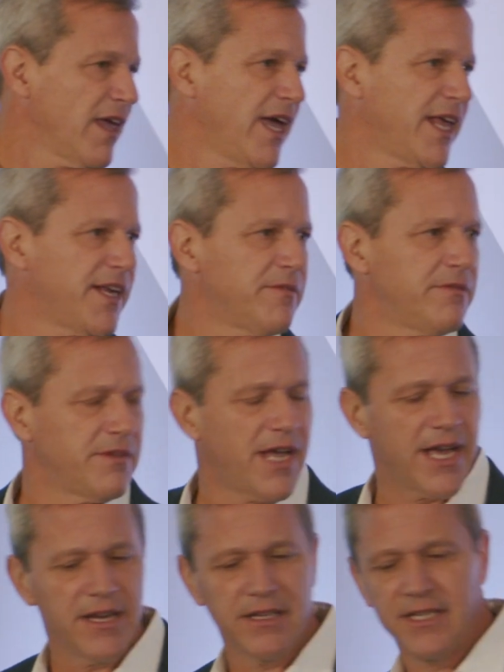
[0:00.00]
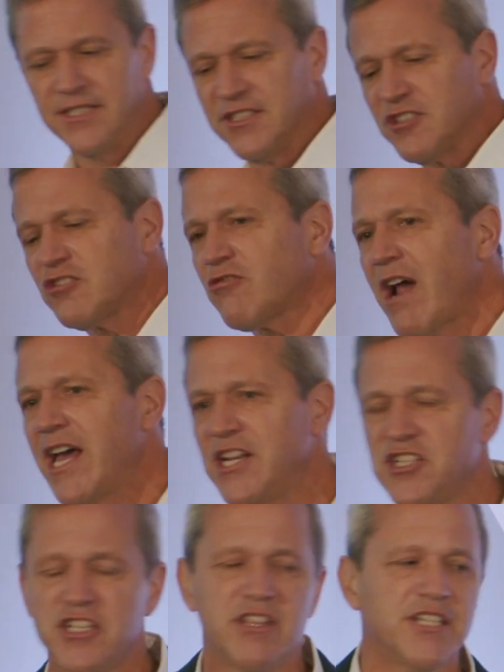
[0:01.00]
And it kind of is a
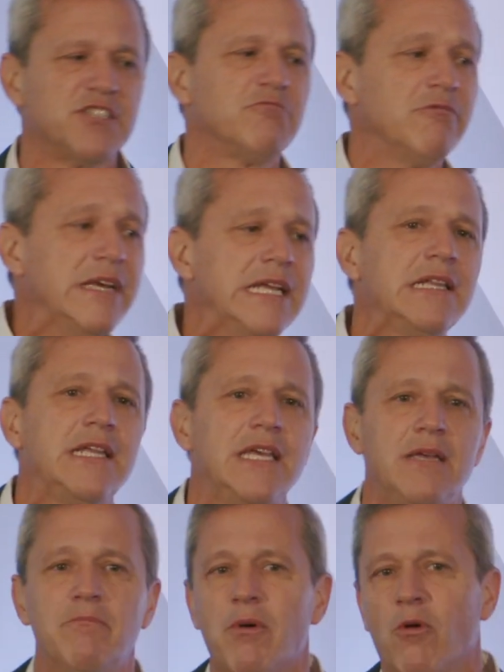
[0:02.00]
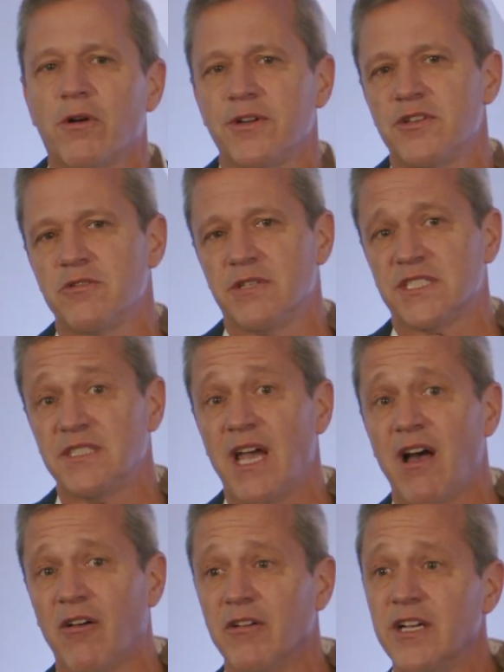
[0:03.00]
strategy that's really important to us
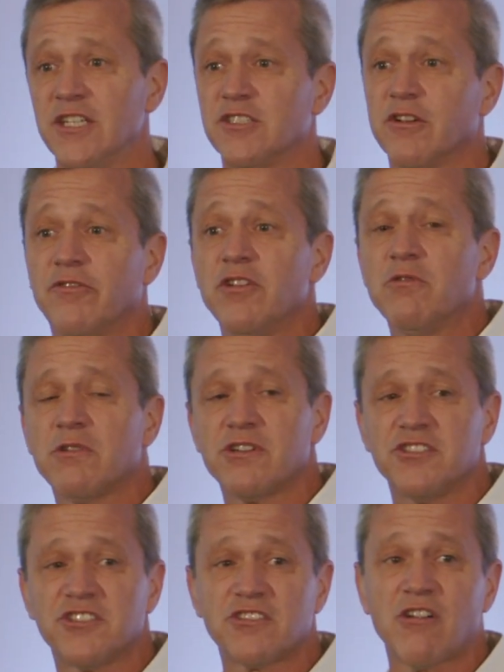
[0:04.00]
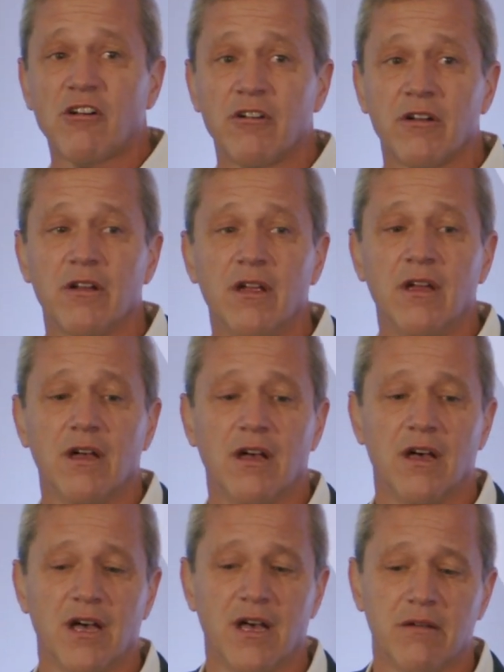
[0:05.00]
now. So if you were to start
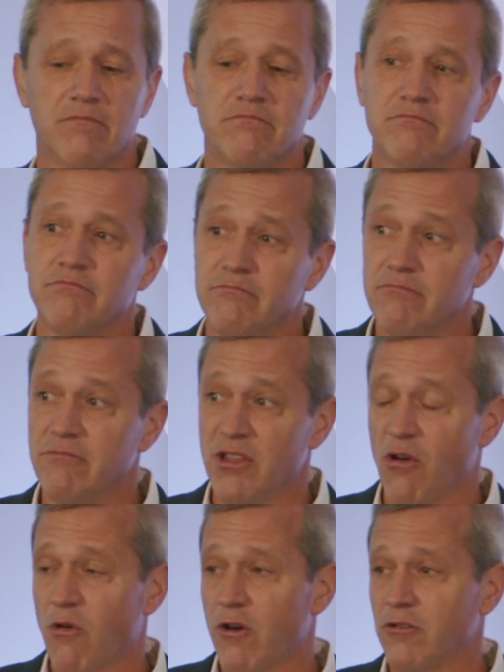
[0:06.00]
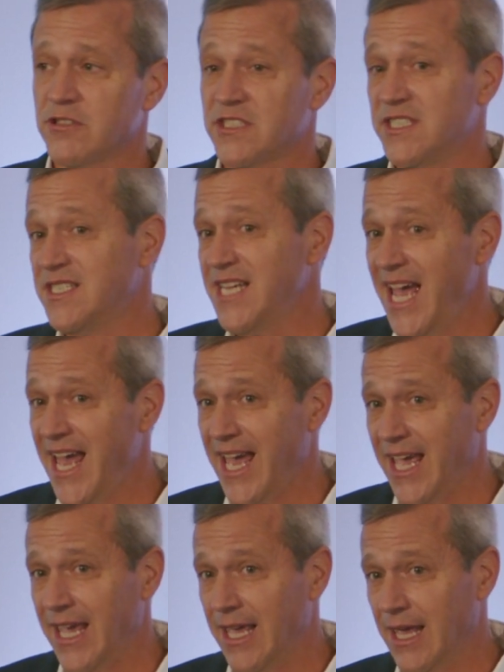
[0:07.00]
with Auros
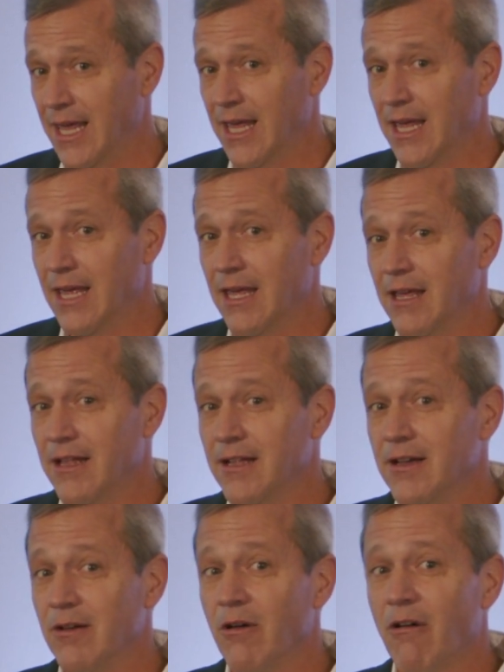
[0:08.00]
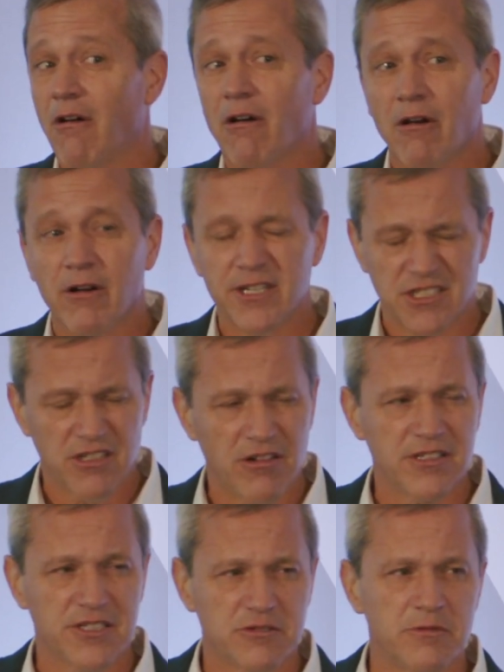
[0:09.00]
today, our
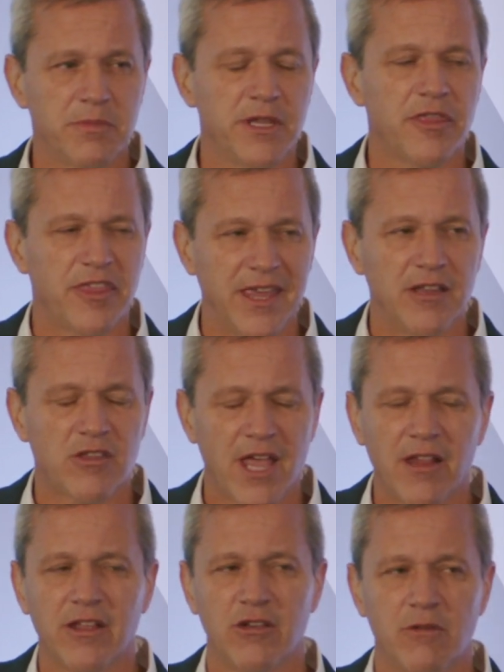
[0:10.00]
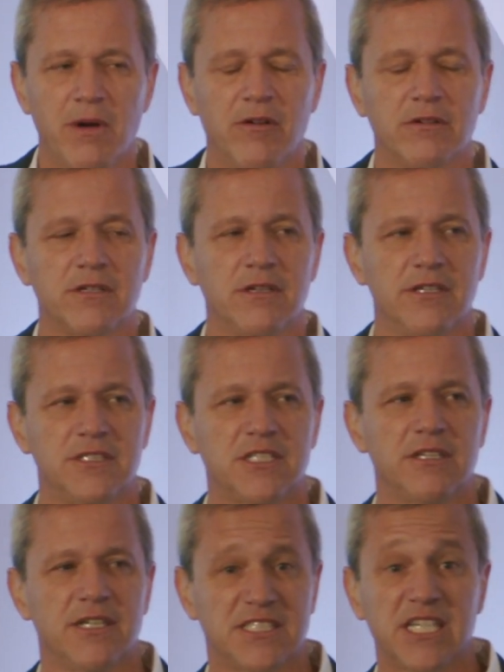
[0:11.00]
consultants would be telling you about
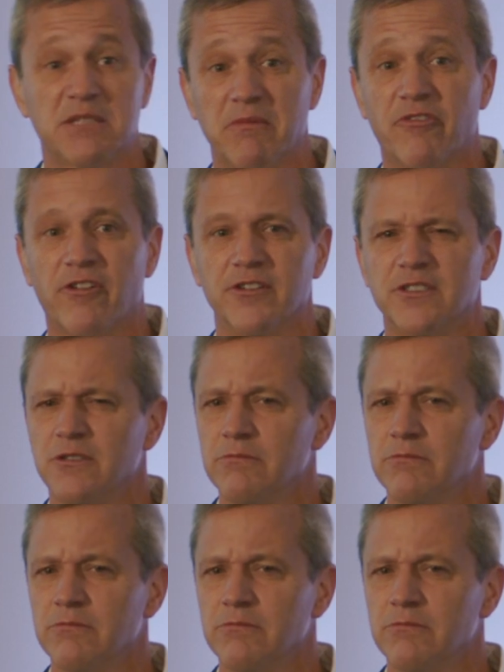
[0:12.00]
assessment first.